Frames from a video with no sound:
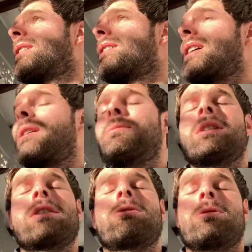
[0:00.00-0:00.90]

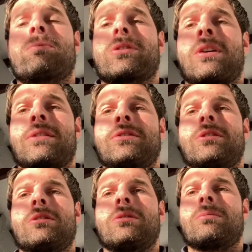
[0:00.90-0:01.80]
Unbelievable. So I had
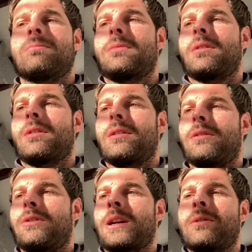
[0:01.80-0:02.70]
to
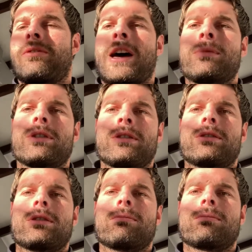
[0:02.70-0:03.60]
ring up the
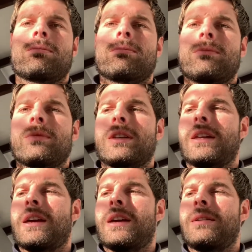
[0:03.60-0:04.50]
pharmacist, get
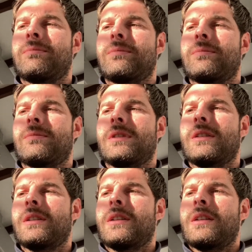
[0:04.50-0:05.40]
a
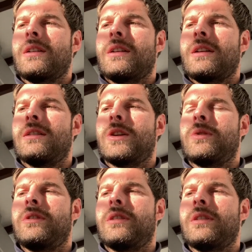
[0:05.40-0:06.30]
liquid